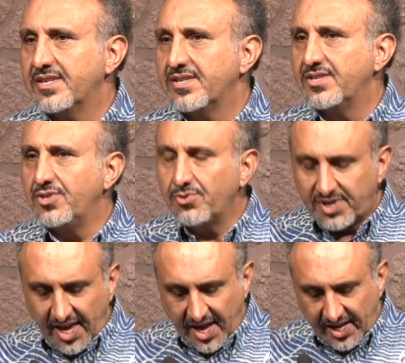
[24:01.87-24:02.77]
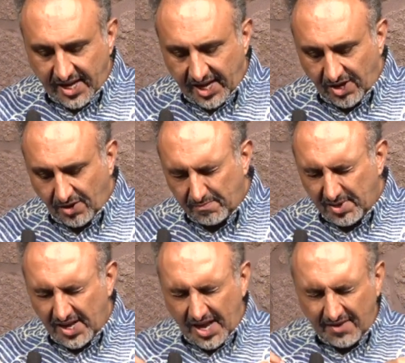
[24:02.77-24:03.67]
you can't help
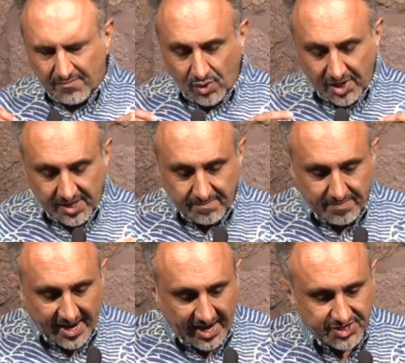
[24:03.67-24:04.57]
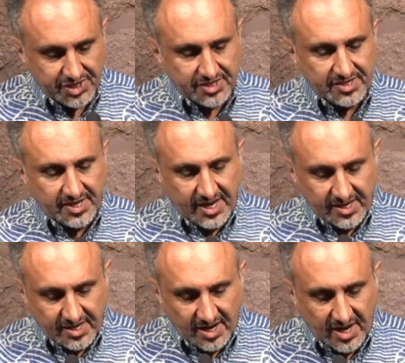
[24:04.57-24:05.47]
but have more compassion
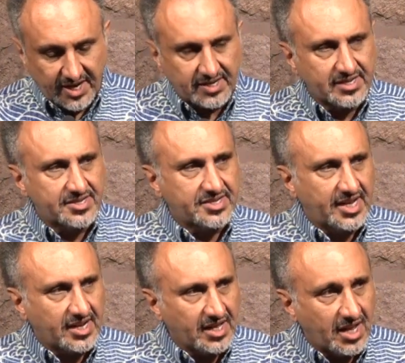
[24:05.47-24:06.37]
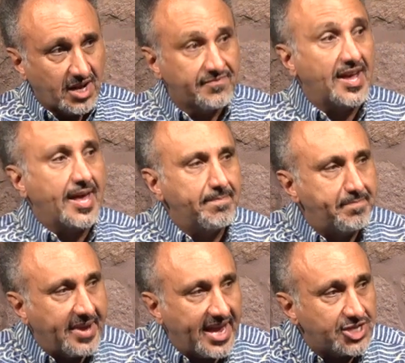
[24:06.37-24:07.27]
and kindness and love and
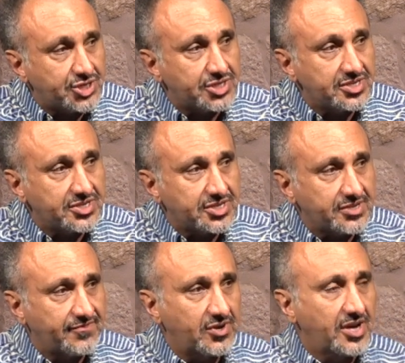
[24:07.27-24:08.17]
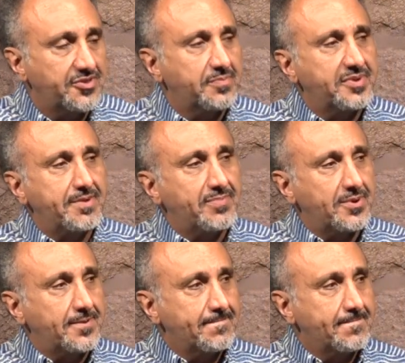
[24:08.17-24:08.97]
patience for other people.